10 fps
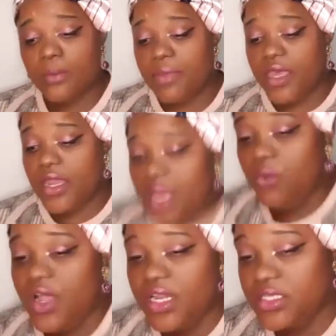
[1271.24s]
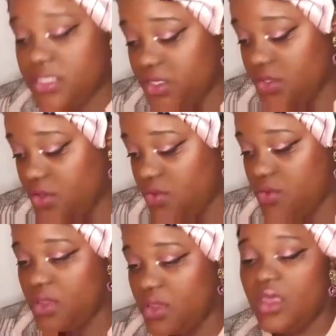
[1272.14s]
But I wanted to
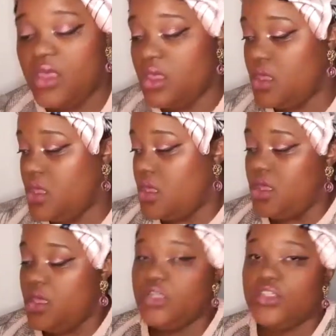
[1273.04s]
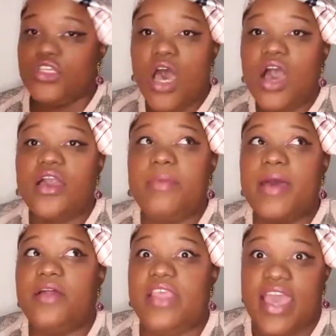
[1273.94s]
talk
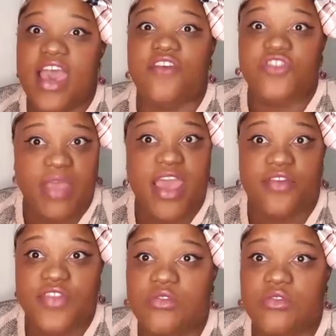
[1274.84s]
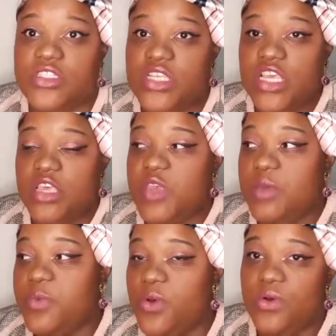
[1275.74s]
about the aftermath. Now we're seeing
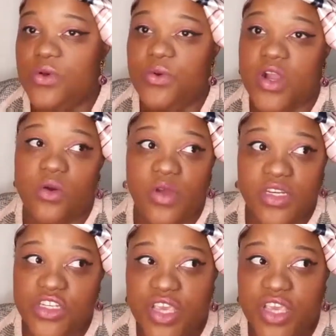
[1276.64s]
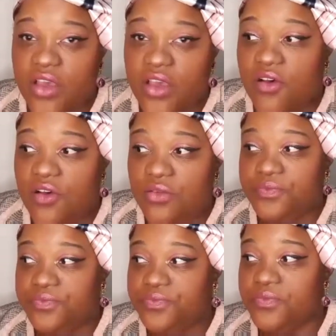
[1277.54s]
people who are going to jail.
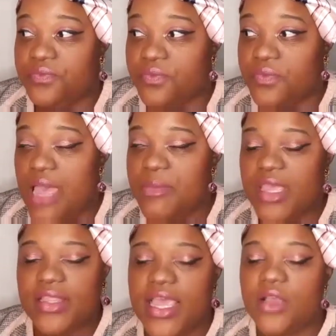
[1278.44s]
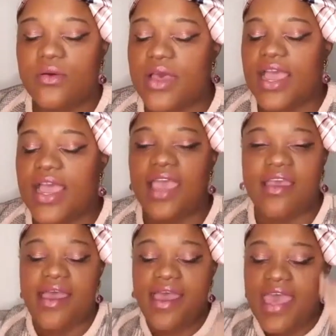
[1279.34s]
I mean, like, I
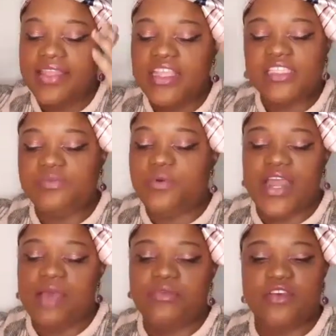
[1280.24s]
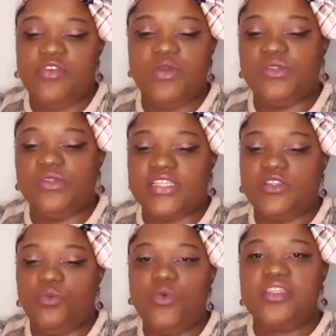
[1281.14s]
at this point, I'm confused as
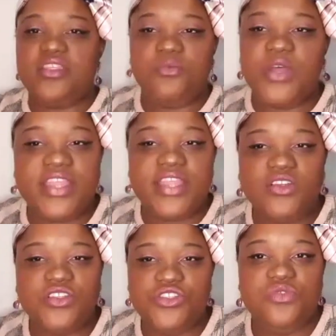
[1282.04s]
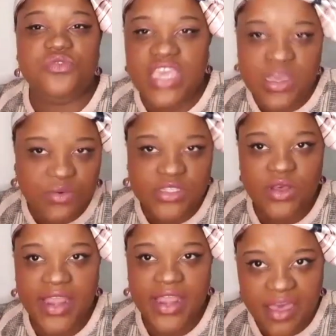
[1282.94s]
to what the hell did you think was
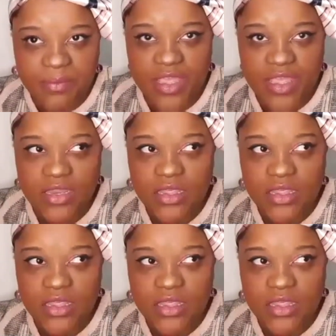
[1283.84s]
going to happen?